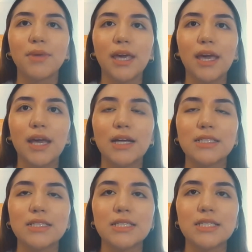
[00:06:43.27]

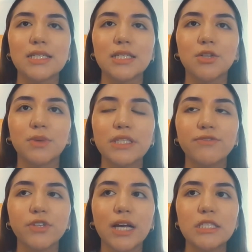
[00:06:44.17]
And the
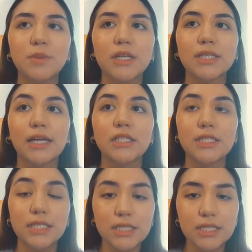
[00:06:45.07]
reason for that is because I
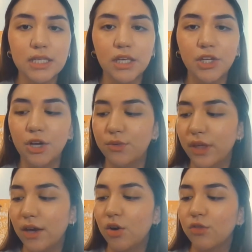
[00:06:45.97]
did see,
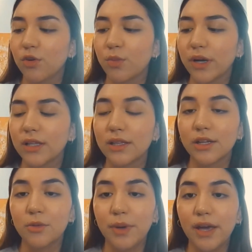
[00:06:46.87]
they overwork a
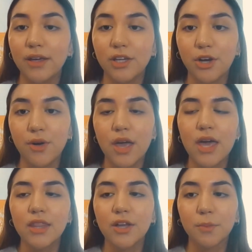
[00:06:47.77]
little bit,
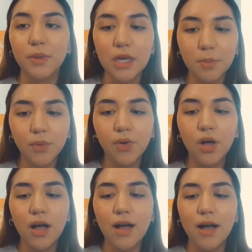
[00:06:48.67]
they're
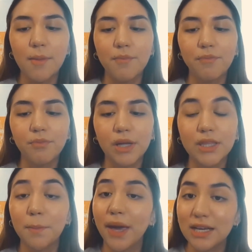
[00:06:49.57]
people, but
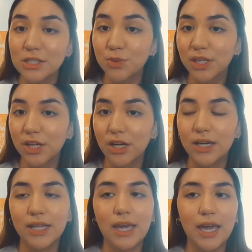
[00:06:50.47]
the pay is really
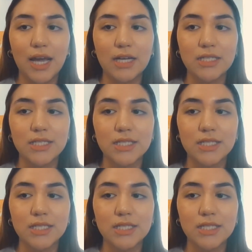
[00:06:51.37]
good, and